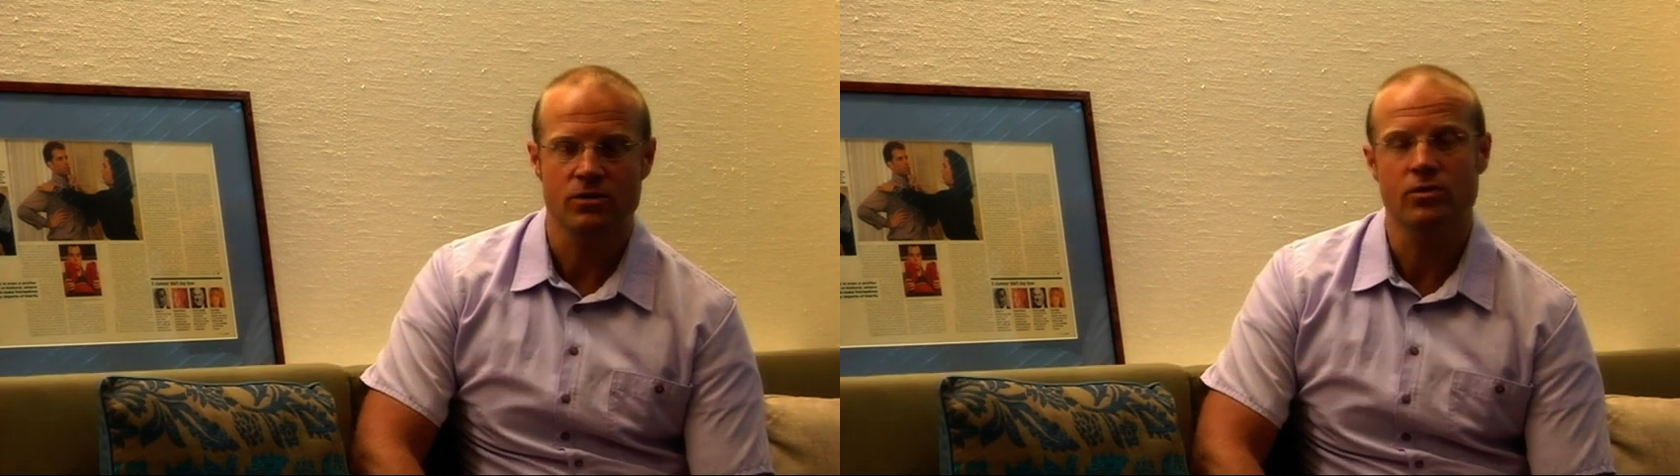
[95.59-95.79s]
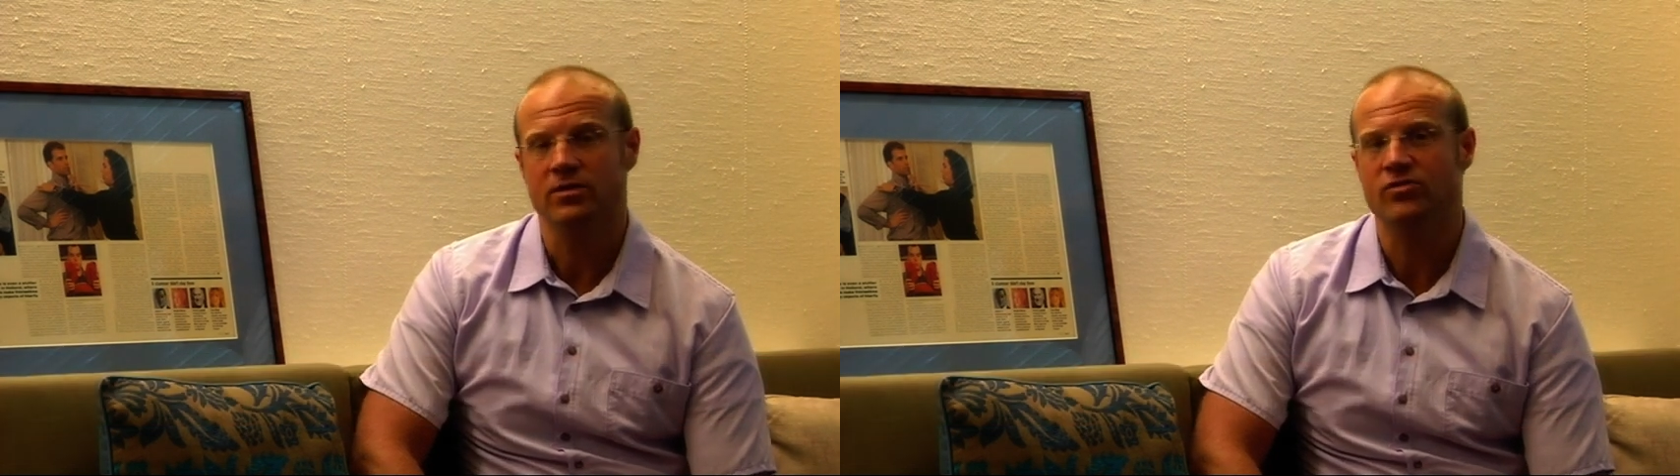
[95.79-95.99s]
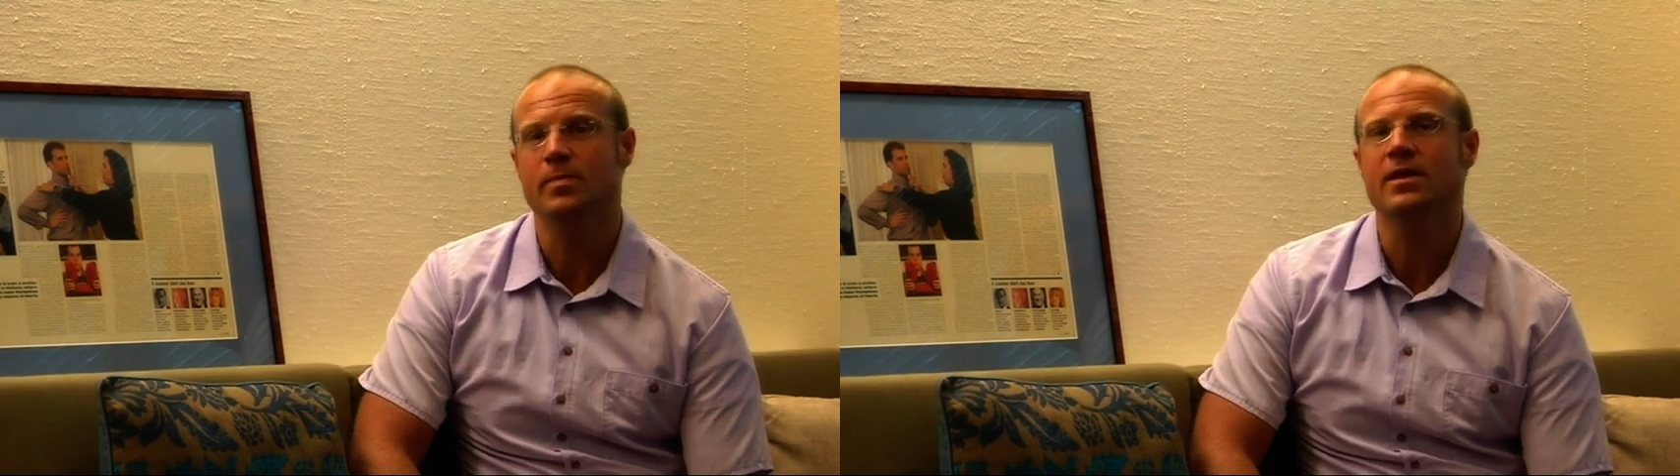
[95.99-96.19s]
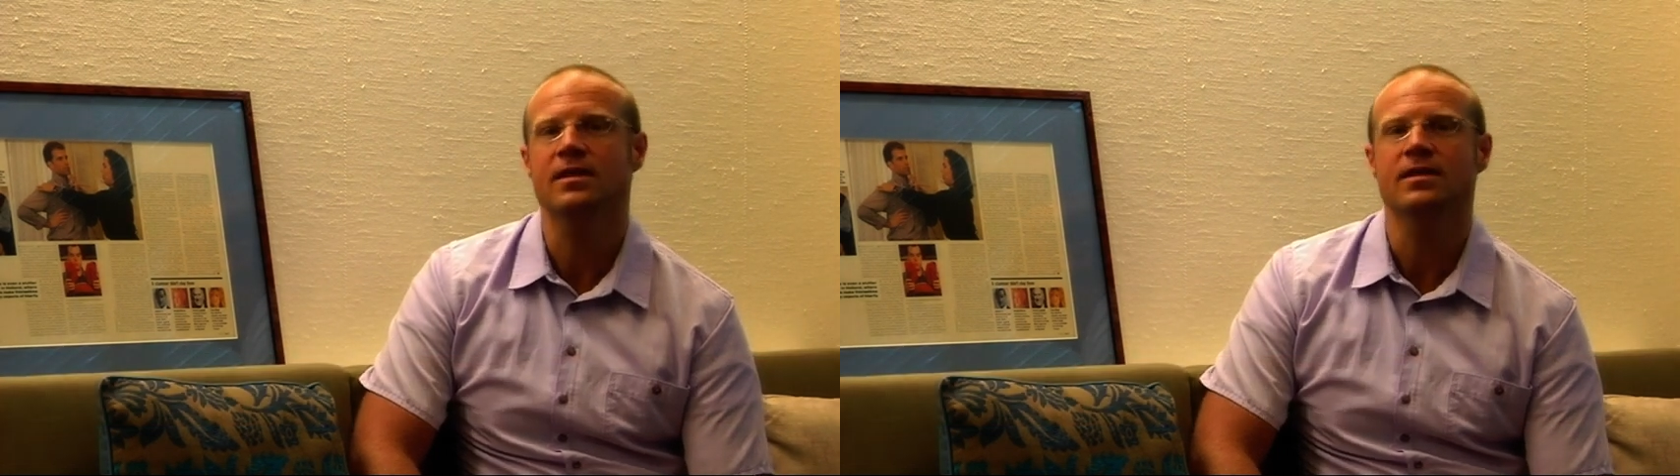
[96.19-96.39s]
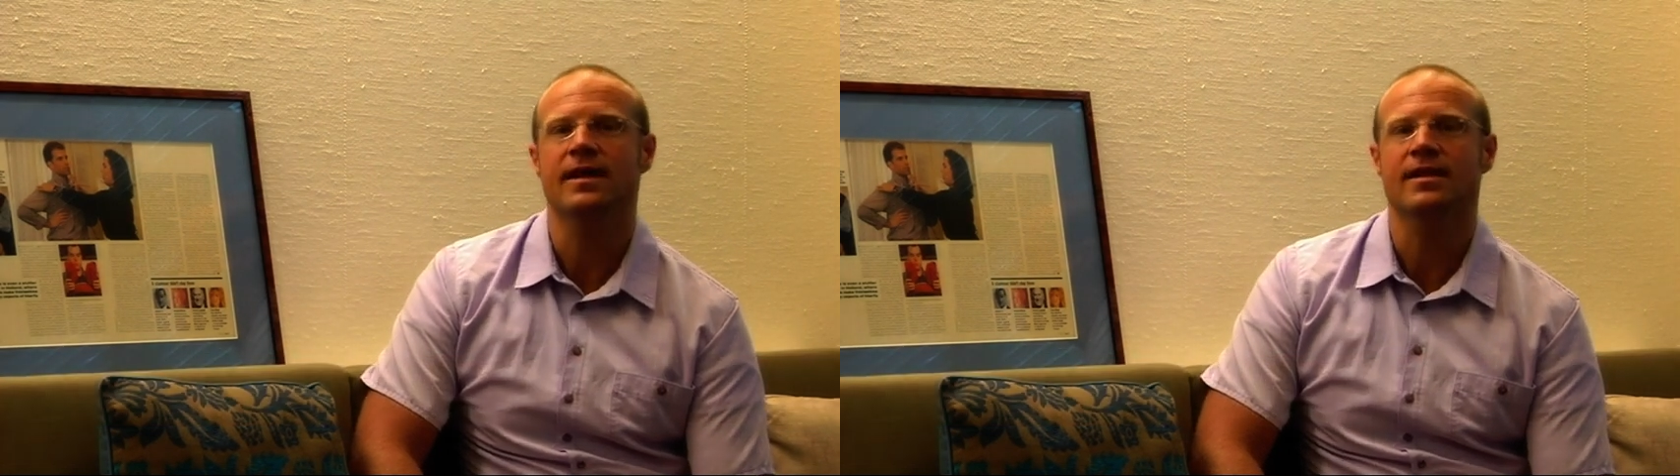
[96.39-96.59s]
you can speak
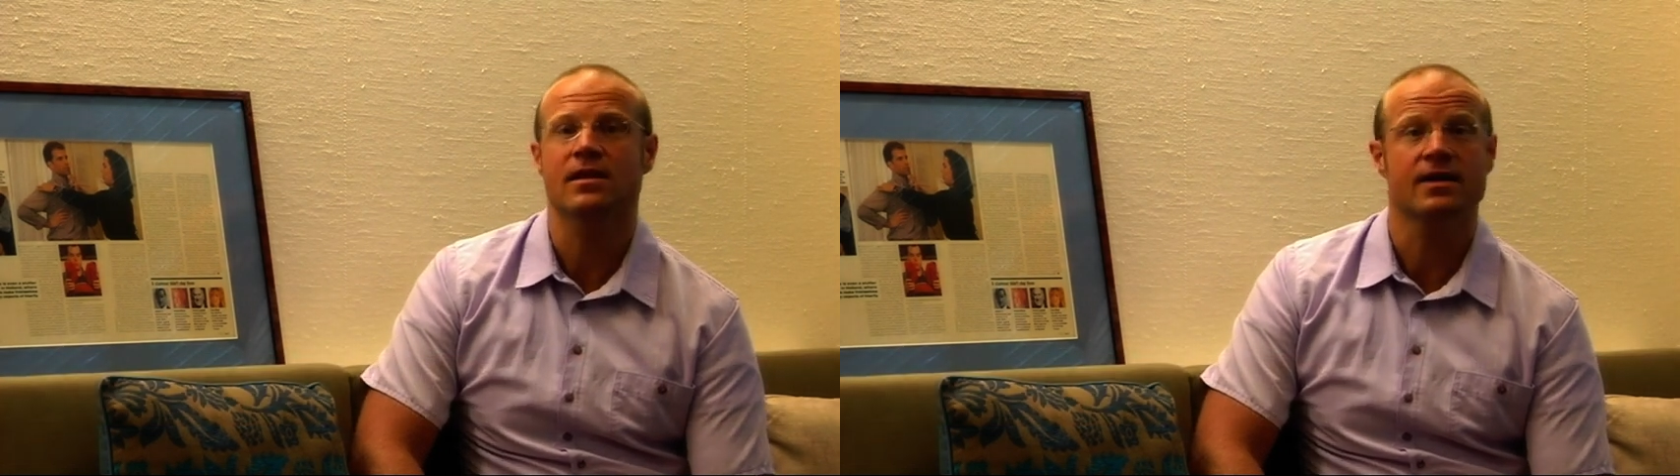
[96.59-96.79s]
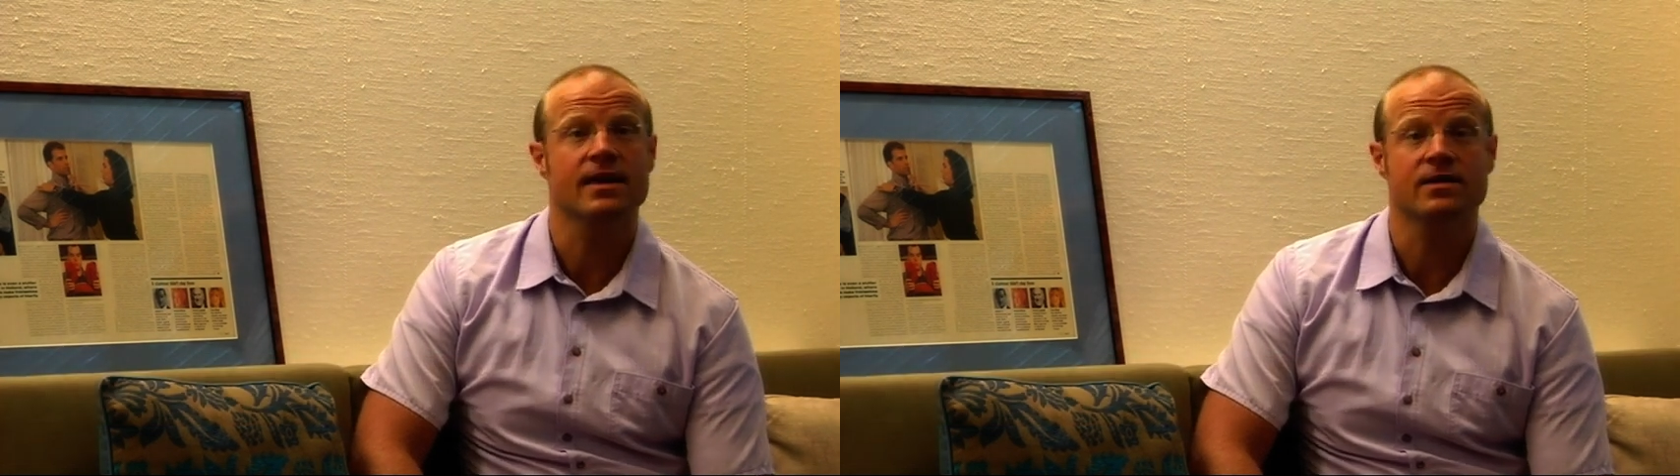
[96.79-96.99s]
in the end like I